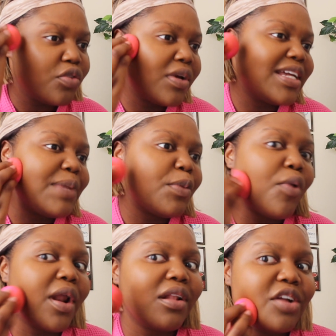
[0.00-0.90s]
You want to keep the
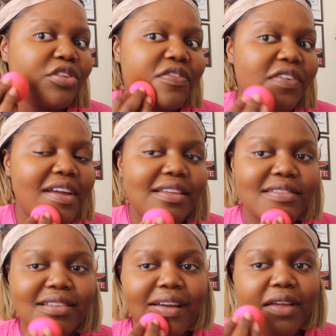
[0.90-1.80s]
product on your
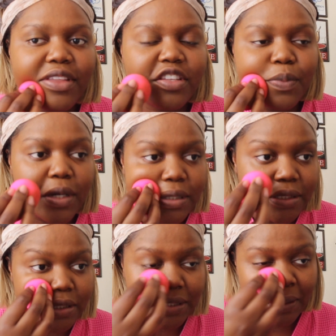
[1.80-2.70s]
face, not on the
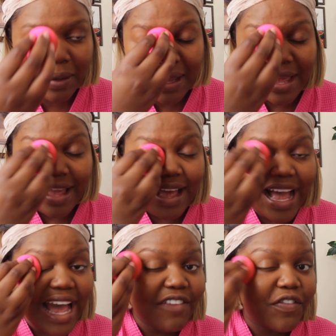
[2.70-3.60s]
sponge. So
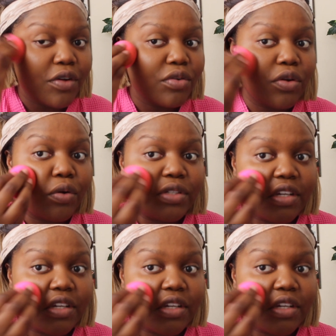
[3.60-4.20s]
I feel no